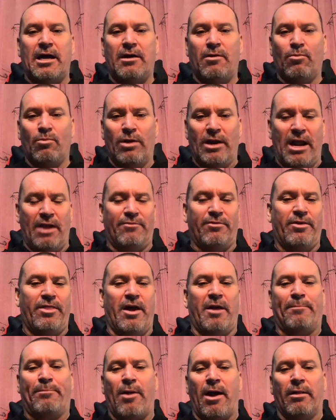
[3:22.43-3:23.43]
whatever
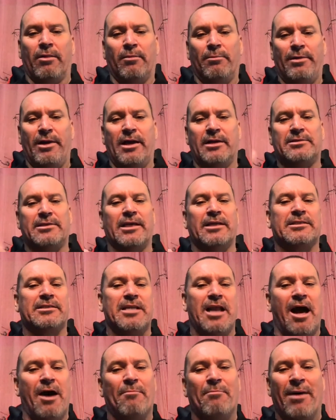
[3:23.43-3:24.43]
their problem is, it's
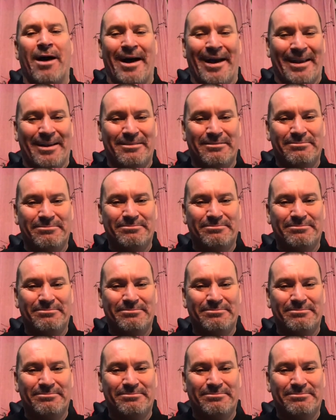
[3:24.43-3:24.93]
not mine.